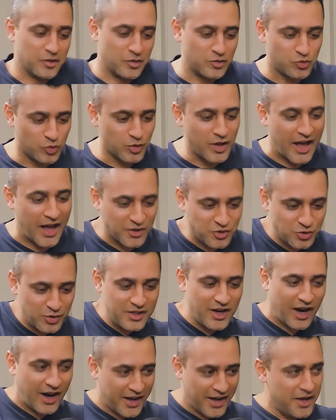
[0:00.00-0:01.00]
So
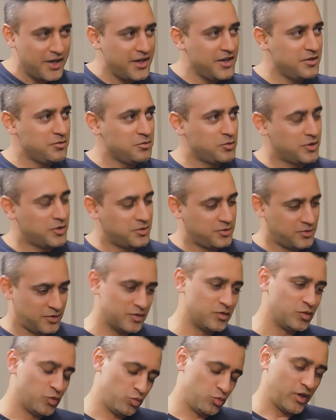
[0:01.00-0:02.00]
actually, I
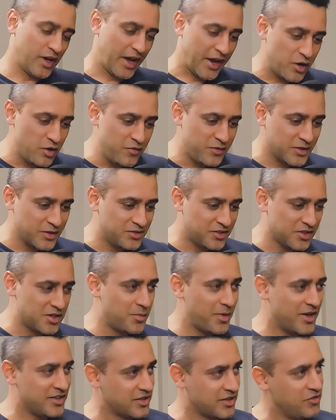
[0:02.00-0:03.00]
kind of consider
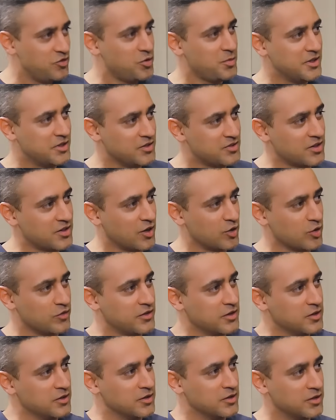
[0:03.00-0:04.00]
myself to be the star of
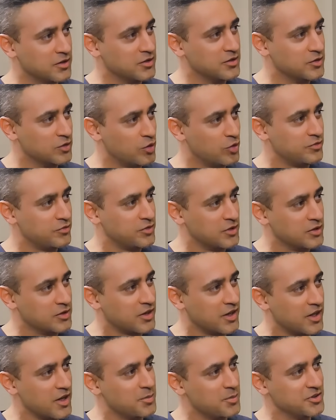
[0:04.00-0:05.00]

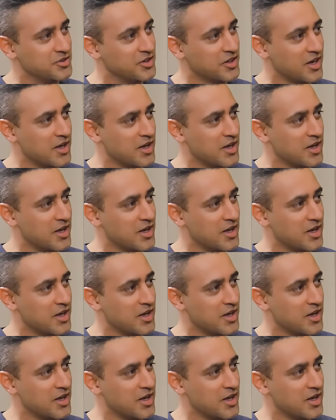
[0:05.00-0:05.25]
Qayamat Se